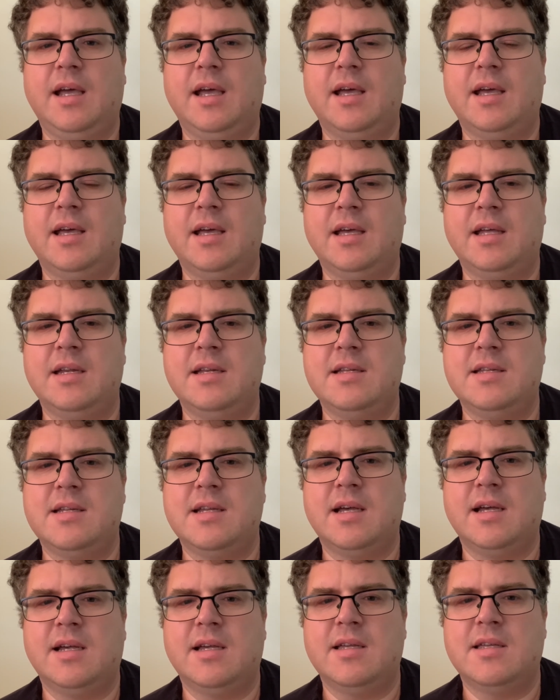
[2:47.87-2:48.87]
And
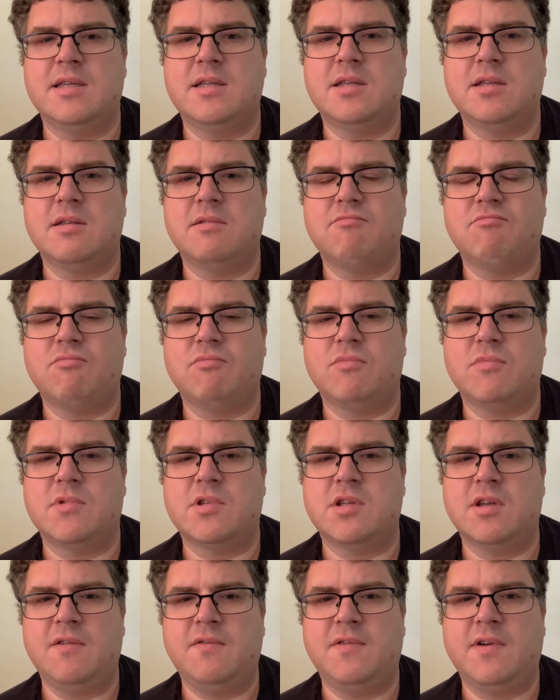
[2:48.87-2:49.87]
uh,
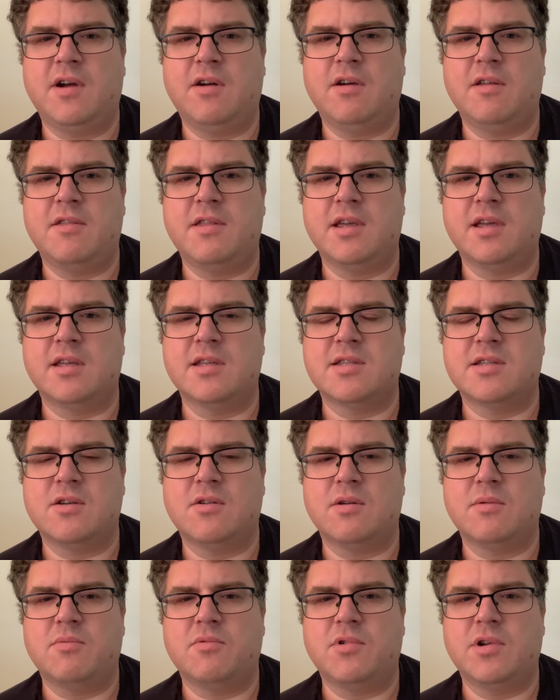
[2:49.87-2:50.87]
so far, I think it's
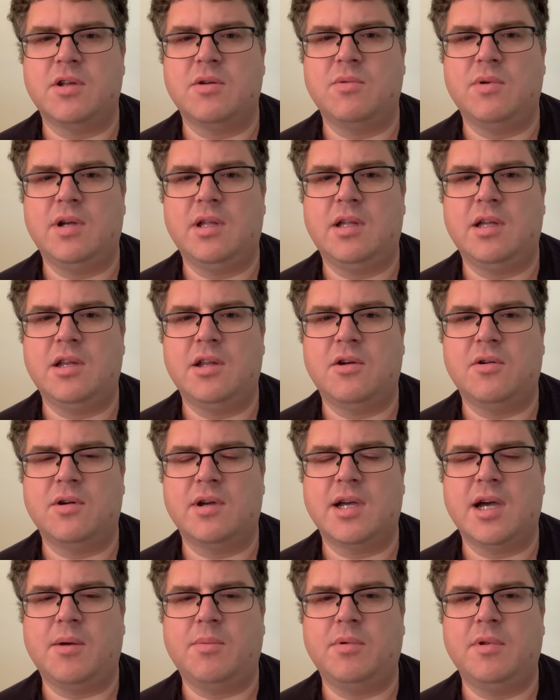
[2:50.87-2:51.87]
going pretty well. I know a
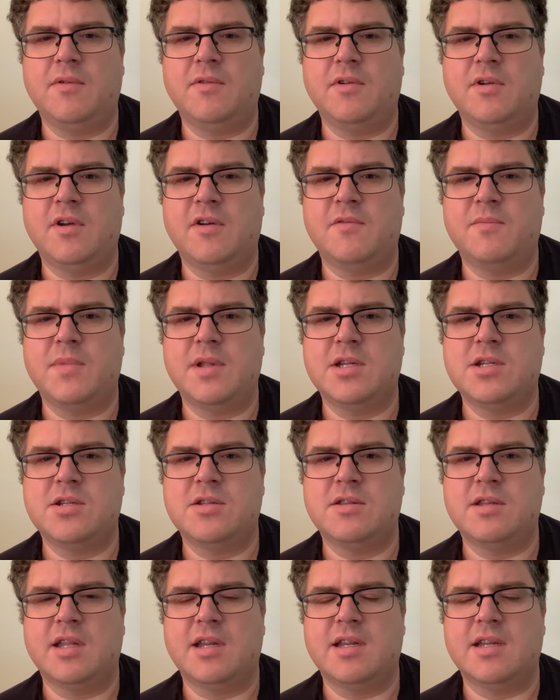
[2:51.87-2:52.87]
couple of you have
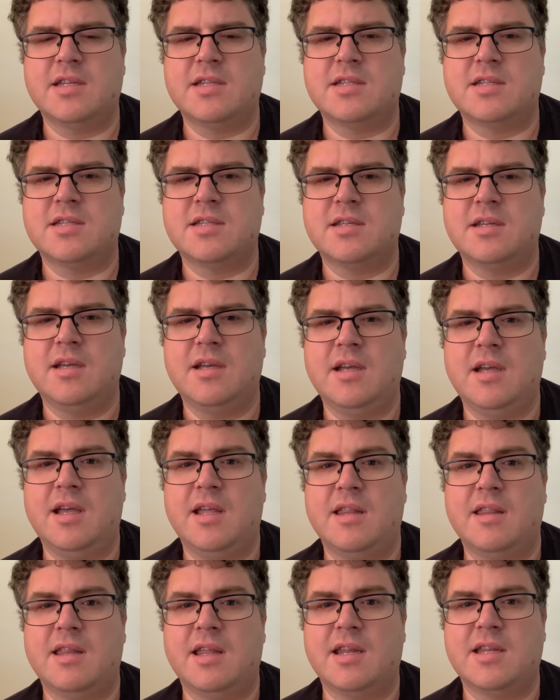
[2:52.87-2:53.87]
mentioned that it's
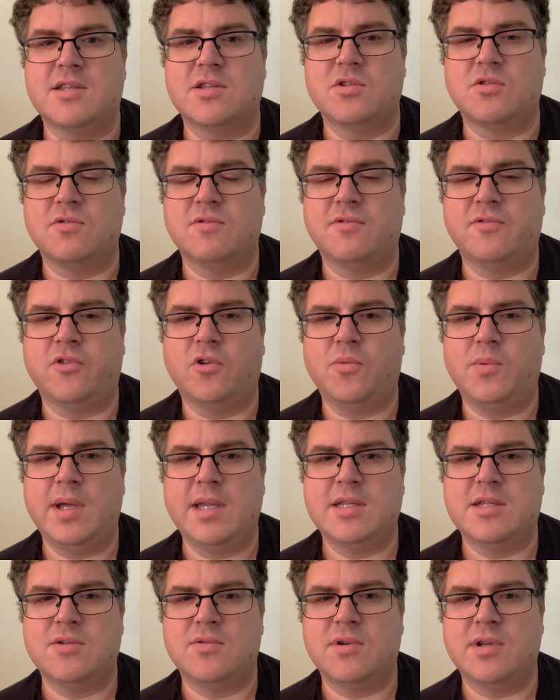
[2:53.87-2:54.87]
that it's a good
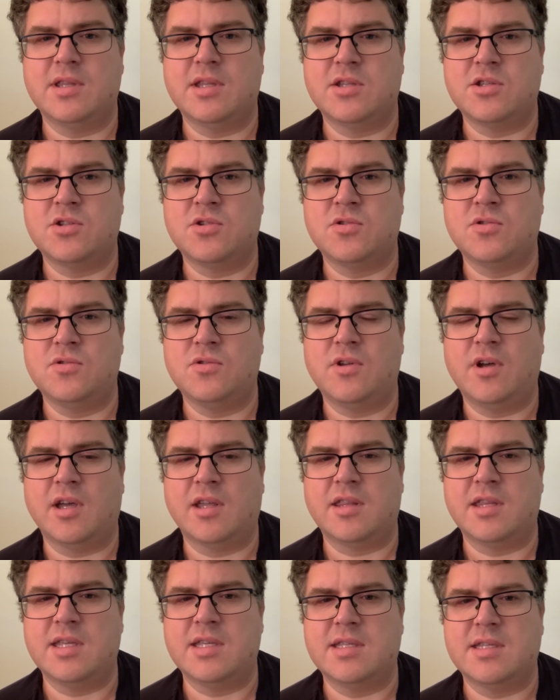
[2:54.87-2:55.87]
format doing the two
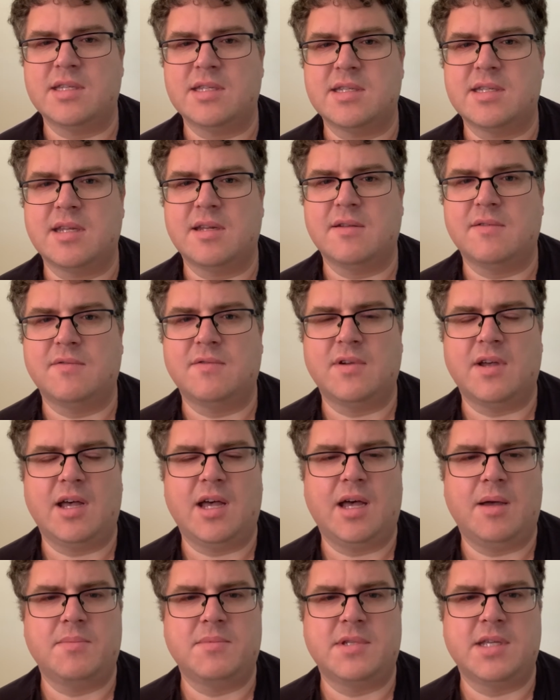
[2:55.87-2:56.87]
like this instead of
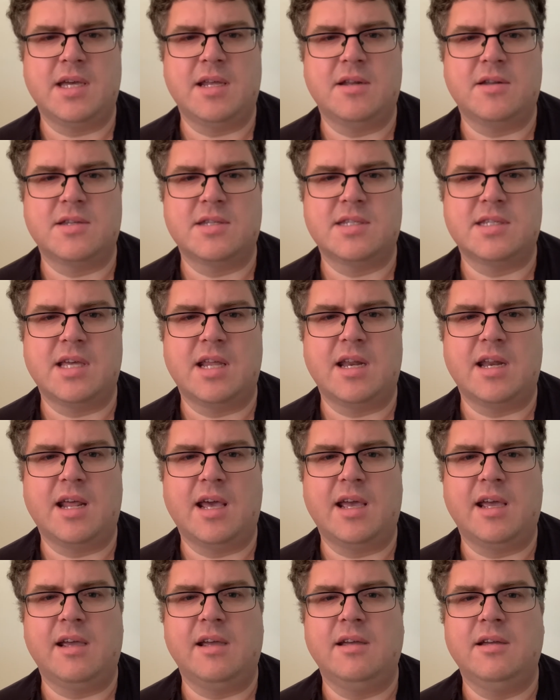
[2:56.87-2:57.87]
update on
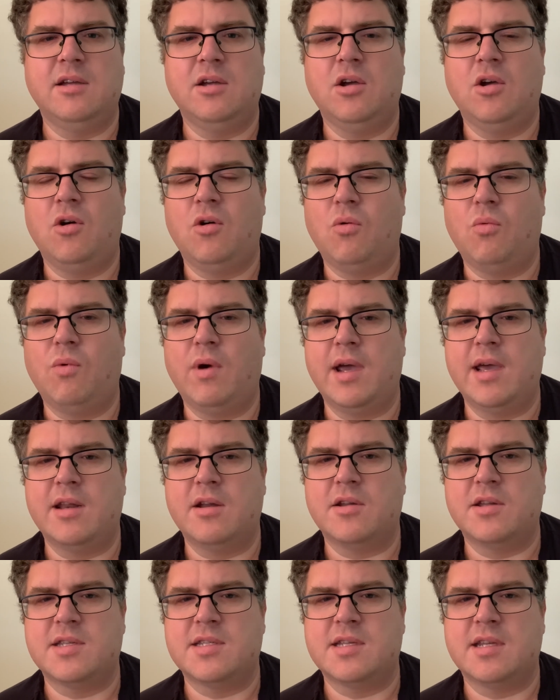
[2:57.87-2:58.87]
Saturday in
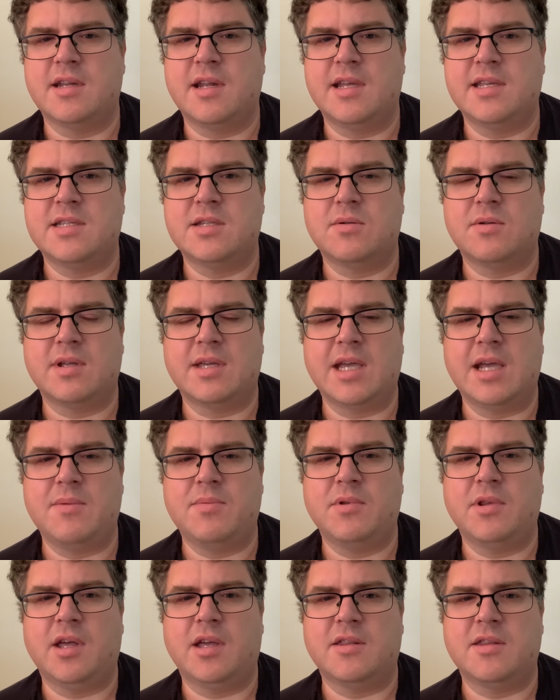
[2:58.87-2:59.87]
on a Sunday, so I'm going to keep
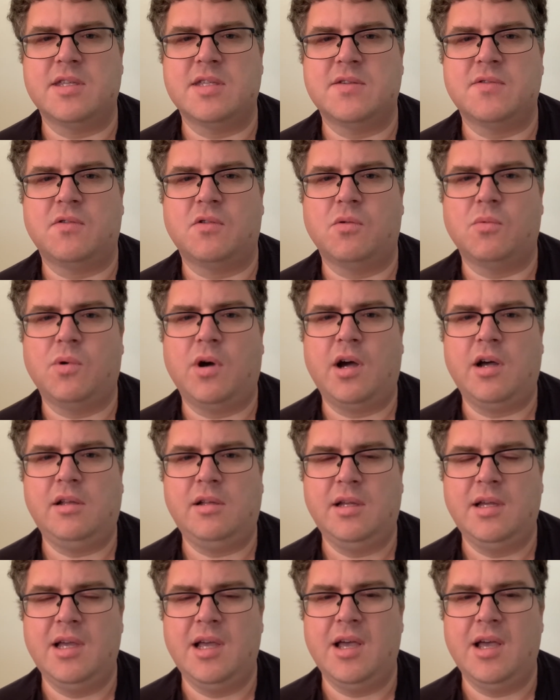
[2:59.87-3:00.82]
it like this for a while.